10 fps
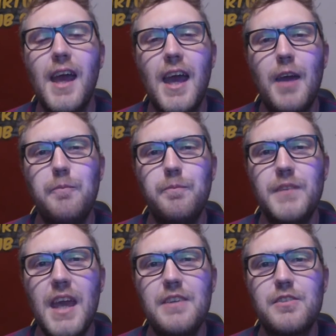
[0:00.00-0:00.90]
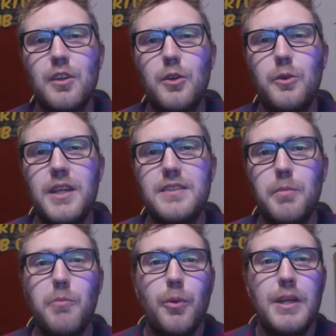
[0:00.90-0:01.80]
So it's a
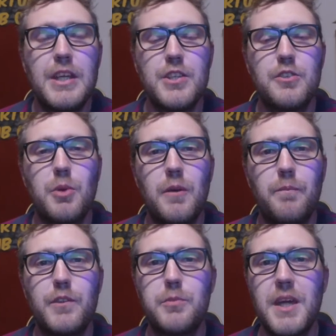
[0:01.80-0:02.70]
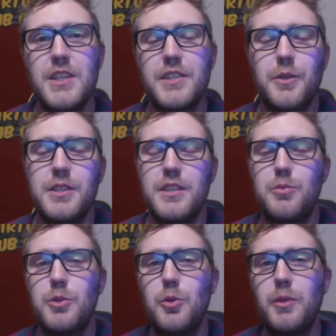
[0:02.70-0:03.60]
bumper edition as well. Specialist
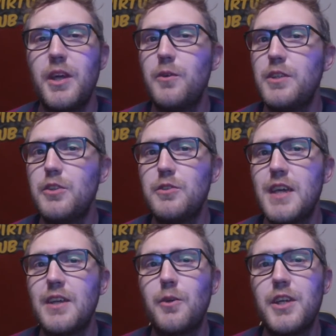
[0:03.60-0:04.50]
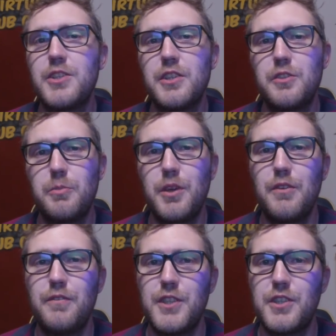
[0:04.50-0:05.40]
quizzes, we normally only do 10 questions,
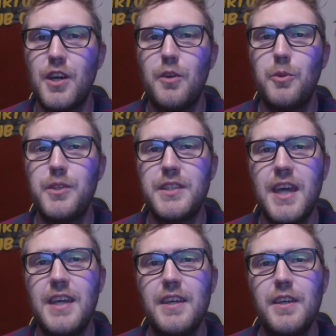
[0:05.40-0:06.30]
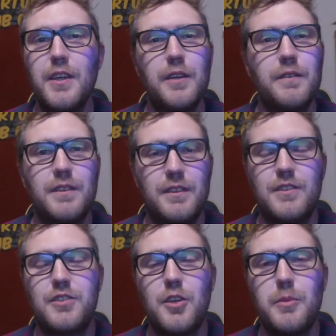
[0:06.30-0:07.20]
but for Star Wars Day,
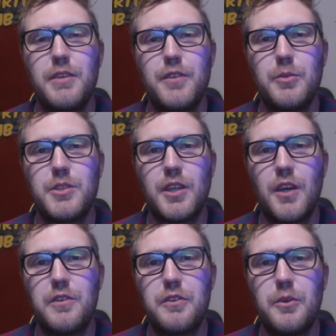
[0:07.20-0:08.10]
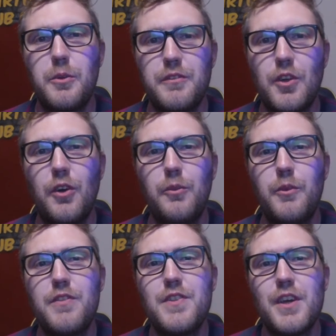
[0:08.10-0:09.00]
so many films to go through, we've gone
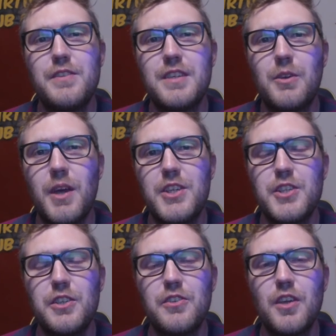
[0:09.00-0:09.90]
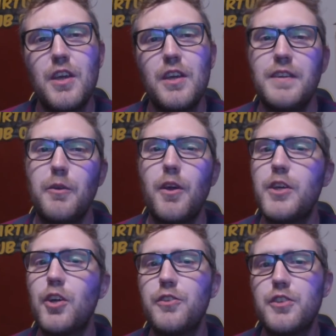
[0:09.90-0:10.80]
with 30 questions. Now we're
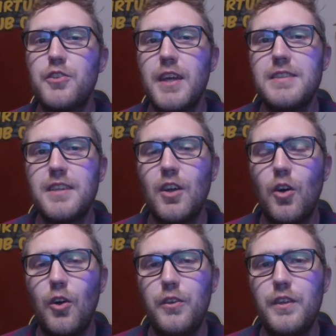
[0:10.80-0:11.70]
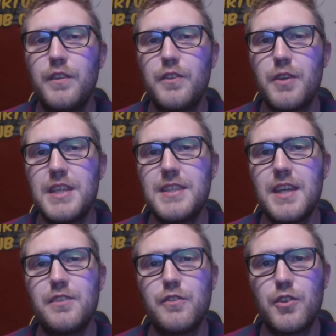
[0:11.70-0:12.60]
only concentrating on the 3
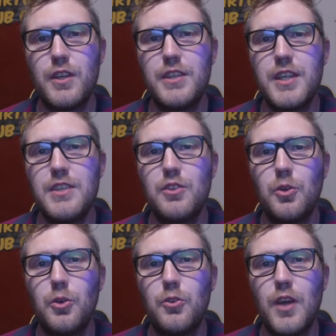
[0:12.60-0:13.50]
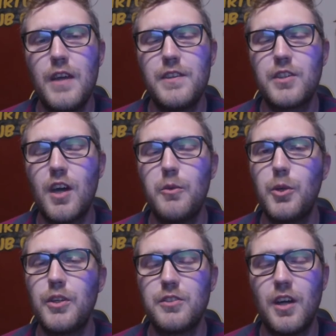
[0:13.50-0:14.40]
sets of trilogies, or the
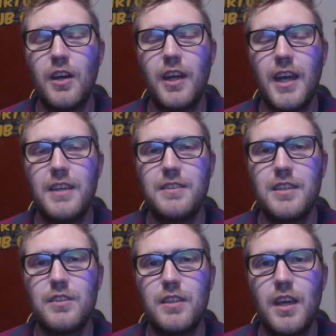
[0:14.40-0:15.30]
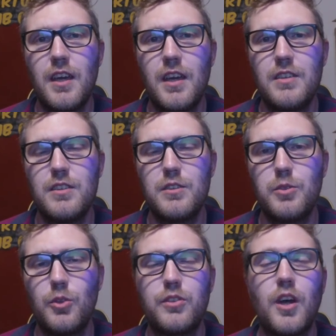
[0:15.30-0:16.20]
Skywalker saga
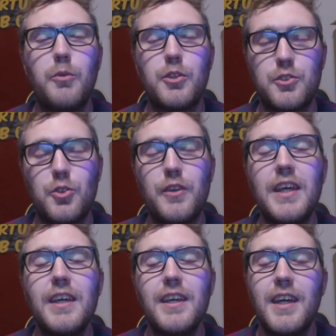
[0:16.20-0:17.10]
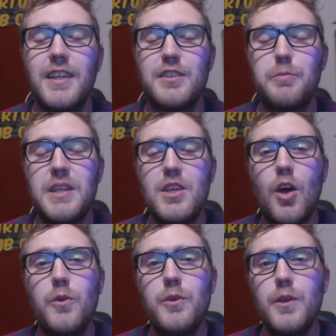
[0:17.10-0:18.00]
or Skywalker story as it's been
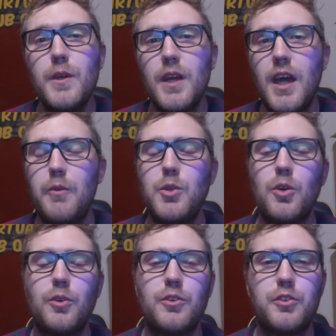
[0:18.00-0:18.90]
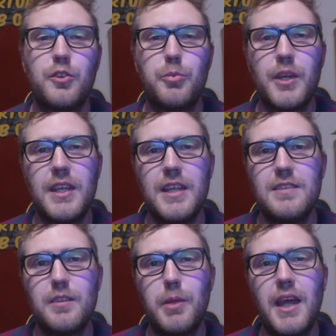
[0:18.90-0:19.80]
known. We're not sort of bringing
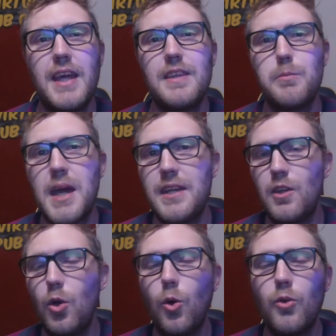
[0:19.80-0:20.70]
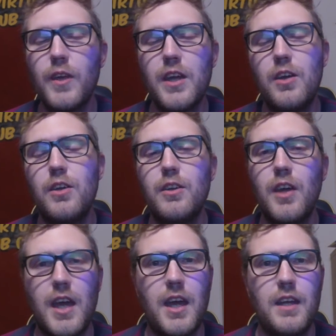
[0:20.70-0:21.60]
into play the
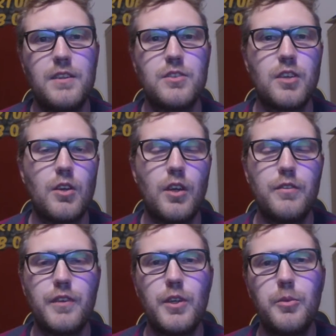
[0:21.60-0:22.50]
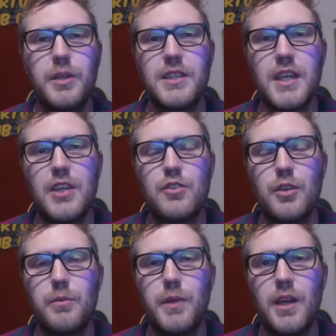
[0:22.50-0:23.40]
Mandalorian and the Solo film,
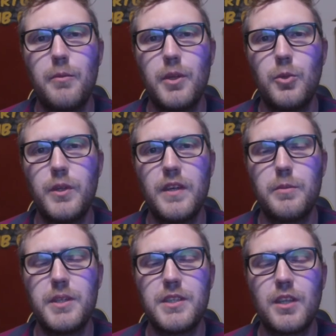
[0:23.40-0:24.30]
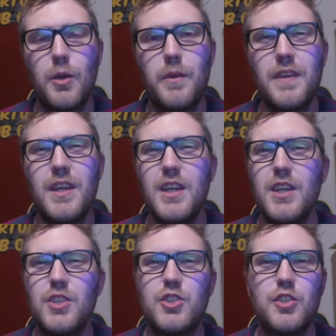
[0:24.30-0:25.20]
etc., and all the other bits that go with it,
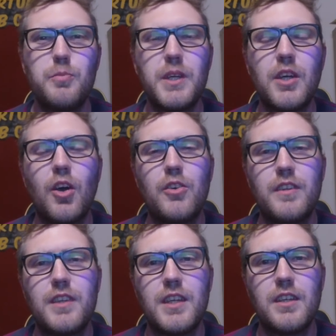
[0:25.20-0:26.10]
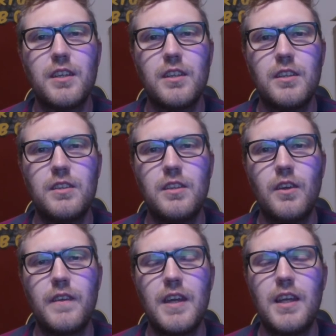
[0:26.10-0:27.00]
just because I think, you
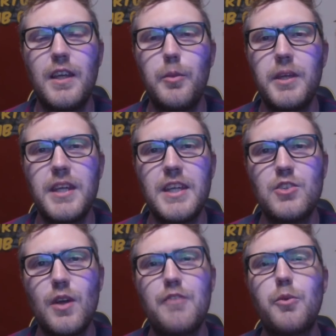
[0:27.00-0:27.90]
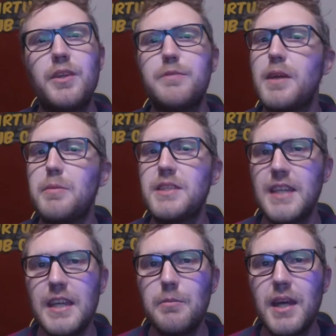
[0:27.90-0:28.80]
know, they're a little bit niche. Not everyone's maybe
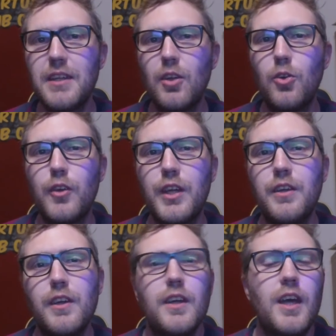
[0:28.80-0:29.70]
seen Mandalorian.